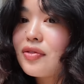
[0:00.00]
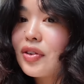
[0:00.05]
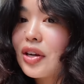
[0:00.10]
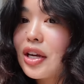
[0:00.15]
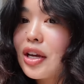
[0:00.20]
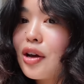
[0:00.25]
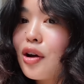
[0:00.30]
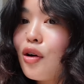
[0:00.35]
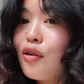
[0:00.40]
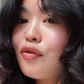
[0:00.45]

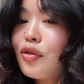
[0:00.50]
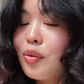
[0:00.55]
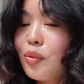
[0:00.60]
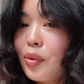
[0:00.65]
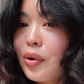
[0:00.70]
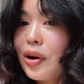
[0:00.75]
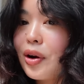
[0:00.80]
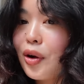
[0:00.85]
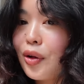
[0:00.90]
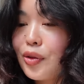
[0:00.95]
video from
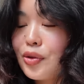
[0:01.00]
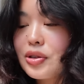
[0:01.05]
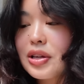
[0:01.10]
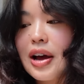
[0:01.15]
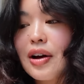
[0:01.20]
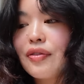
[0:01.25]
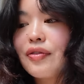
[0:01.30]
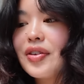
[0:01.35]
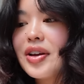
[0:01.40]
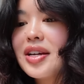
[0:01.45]
wearing all those
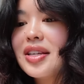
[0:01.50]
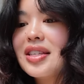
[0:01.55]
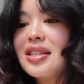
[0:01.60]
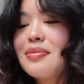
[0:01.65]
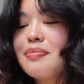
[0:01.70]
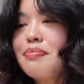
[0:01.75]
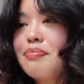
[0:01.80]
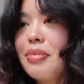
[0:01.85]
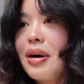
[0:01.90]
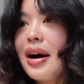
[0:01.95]
outfits,
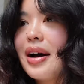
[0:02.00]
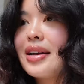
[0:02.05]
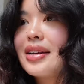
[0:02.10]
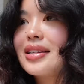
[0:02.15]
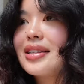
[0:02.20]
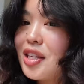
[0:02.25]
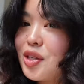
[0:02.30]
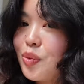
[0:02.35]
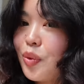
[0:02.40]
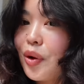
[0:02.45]
but
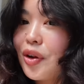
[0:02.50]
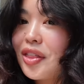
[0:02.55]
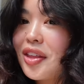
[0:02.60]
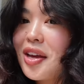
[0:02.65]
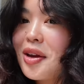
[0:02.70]
but it's worth